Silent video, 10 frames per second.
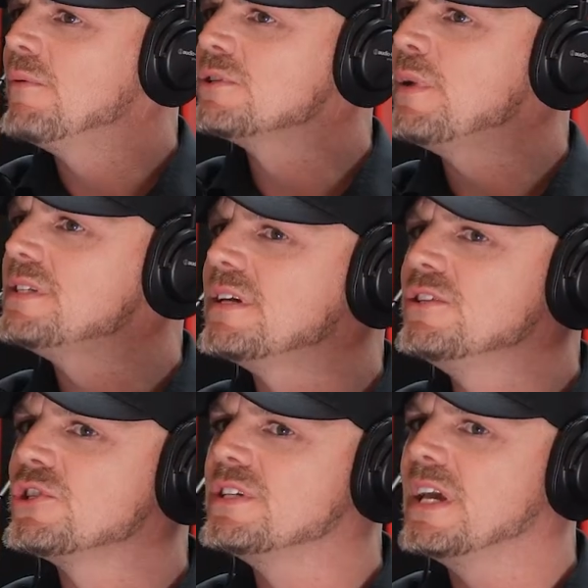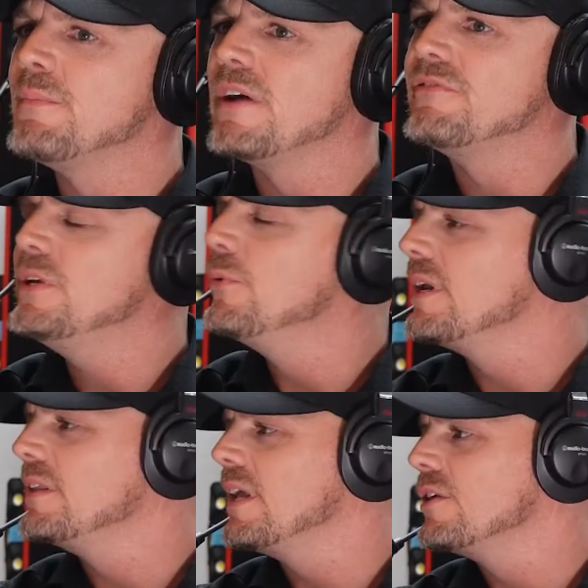was basically just to get my feet
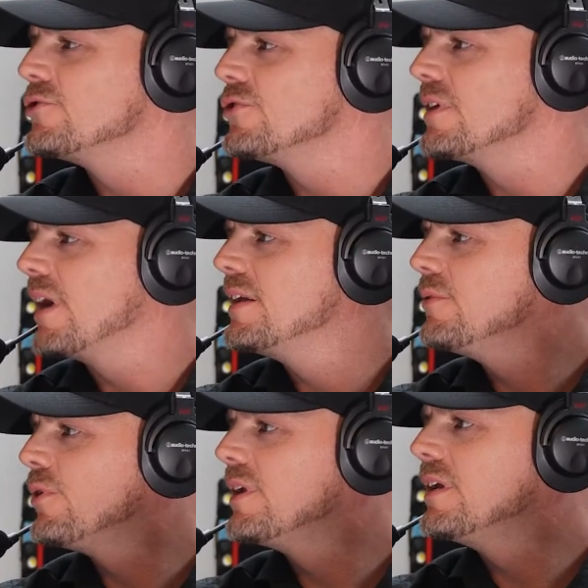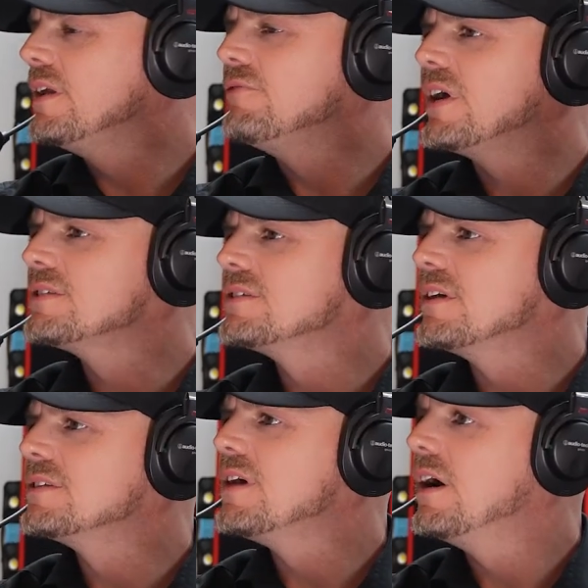wet in the industry. I didn't want to invest
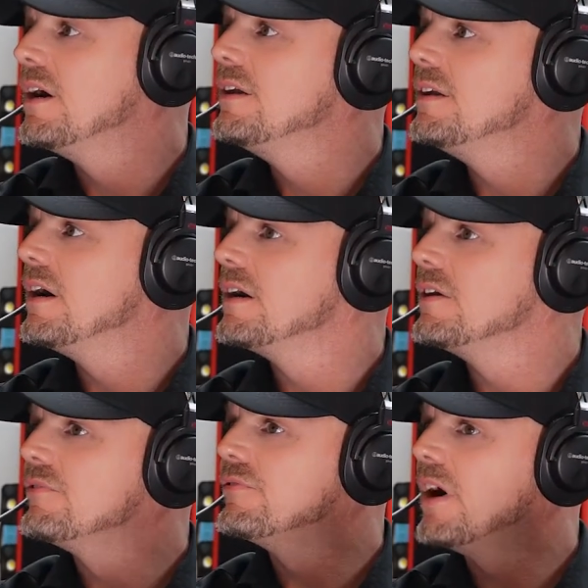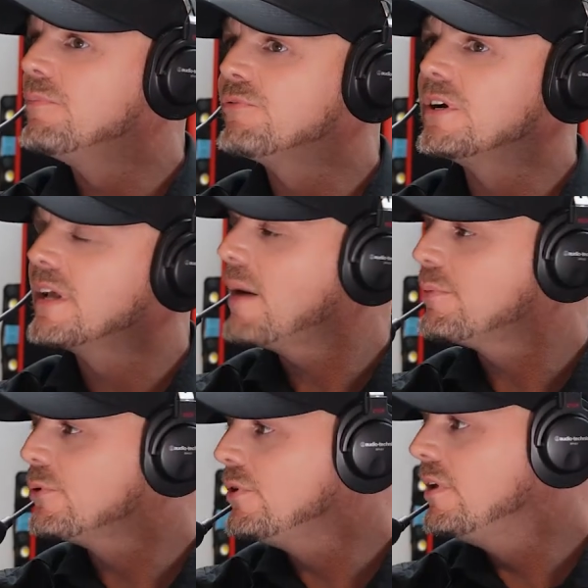a ton of upfront
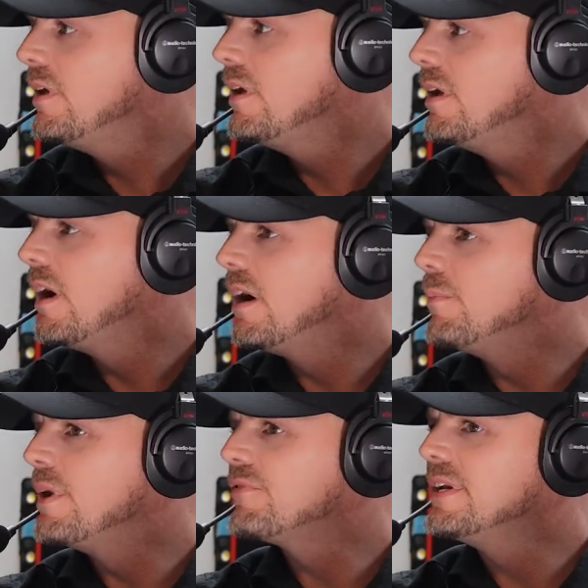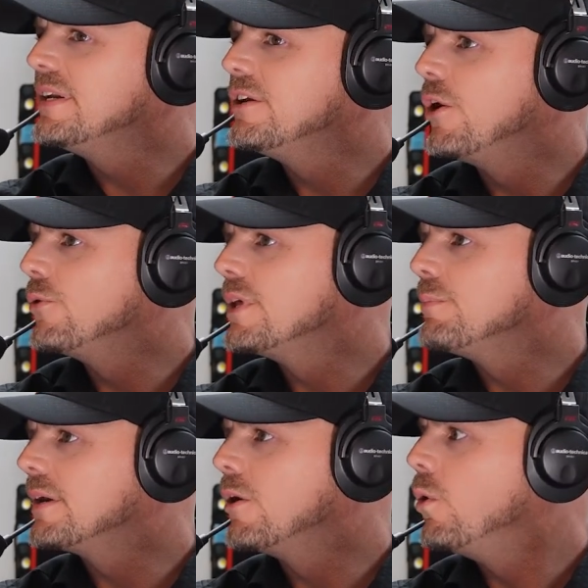capital if I didn't know that
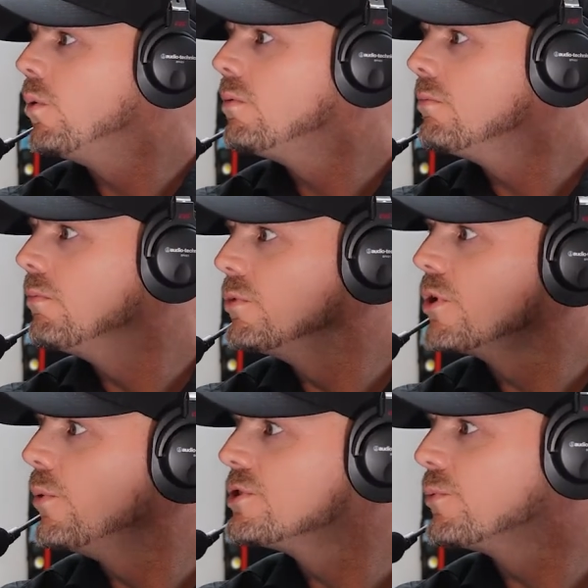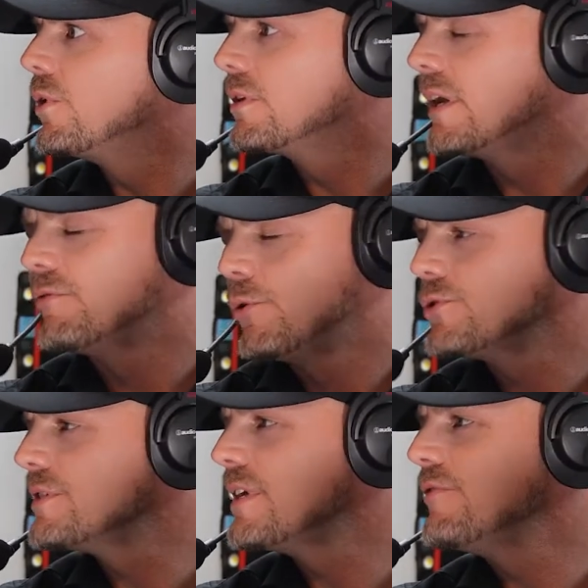my goal was going to work. Like, of
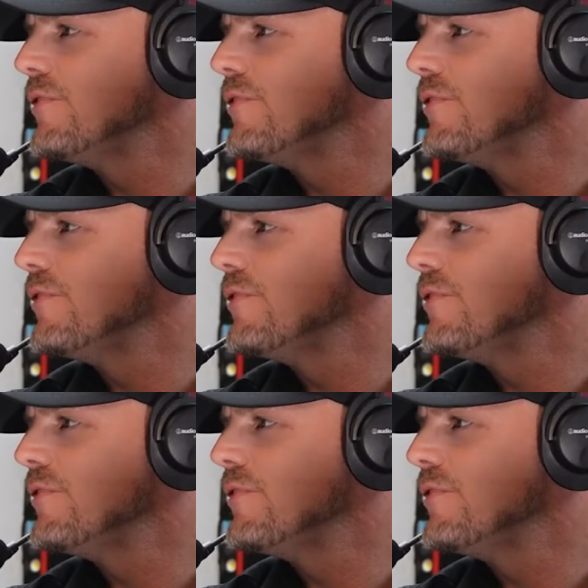course, I said